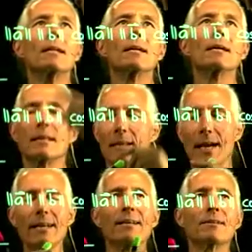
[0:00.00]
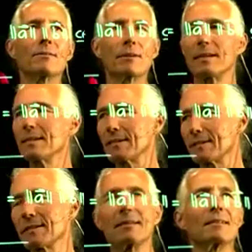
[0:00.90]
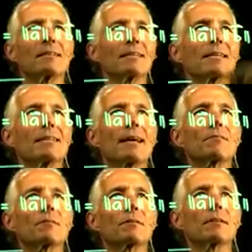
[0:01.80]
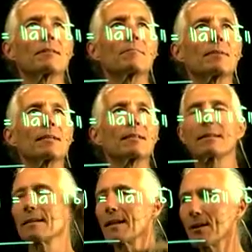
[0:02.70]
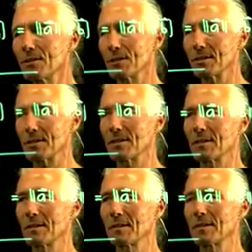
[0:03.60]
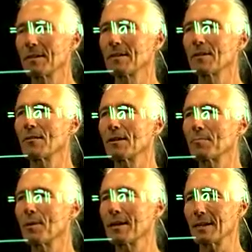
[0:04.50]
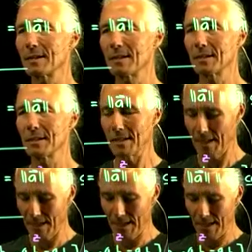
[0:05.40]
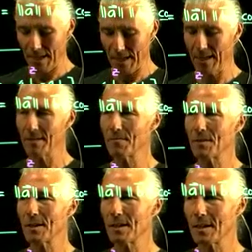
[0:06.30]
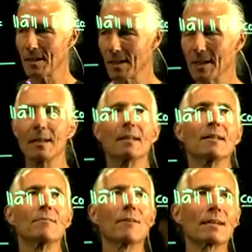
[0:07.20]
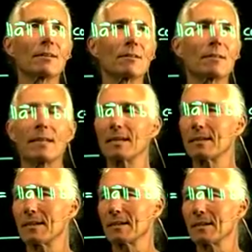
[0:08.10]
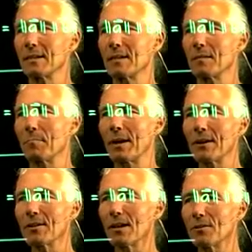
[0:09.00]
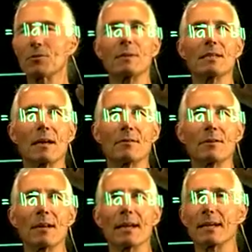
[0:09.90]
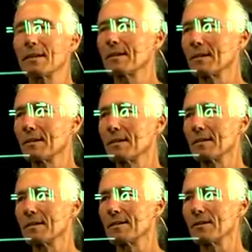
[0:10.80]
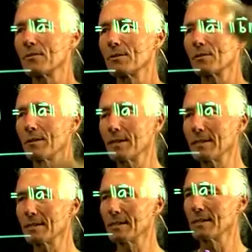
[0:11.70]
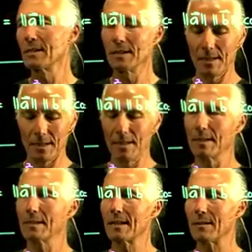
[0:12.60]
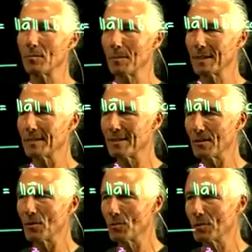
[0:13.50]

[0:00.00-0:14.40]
90 degrees, and that would be the largest cross product. And if the vectors get parallel to each other, like 0 degrees, that would be a zero